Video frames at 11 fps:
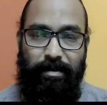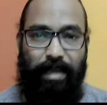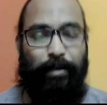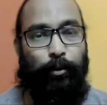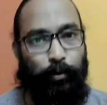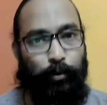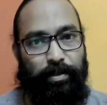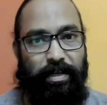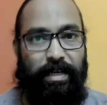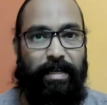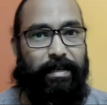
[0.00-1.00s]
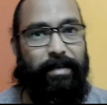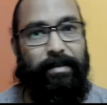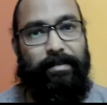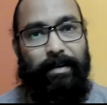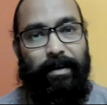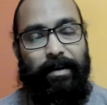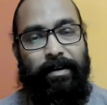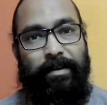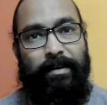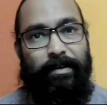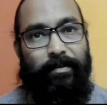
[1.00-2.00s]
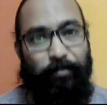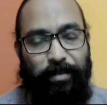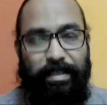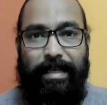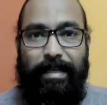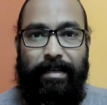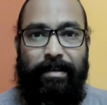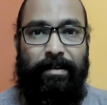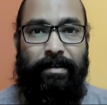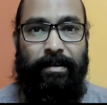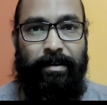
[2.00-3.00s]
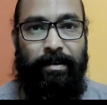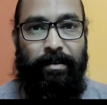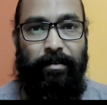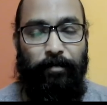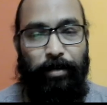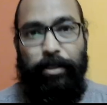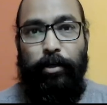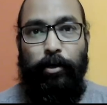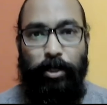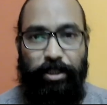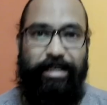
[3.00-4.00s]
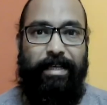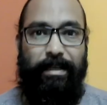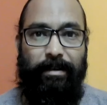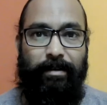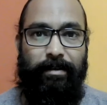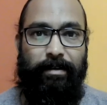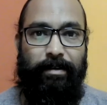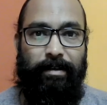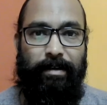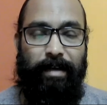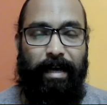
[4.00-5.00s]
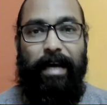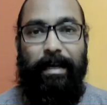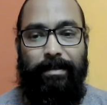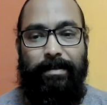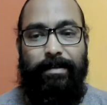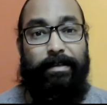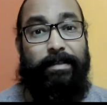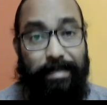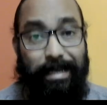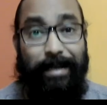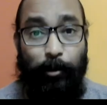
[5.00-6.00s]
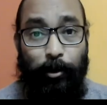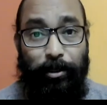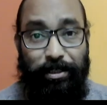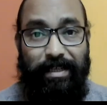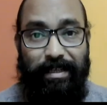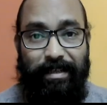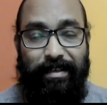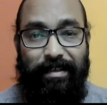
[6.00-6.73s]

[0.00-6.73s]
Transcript: And those three layers are physical, physiological, and psychological.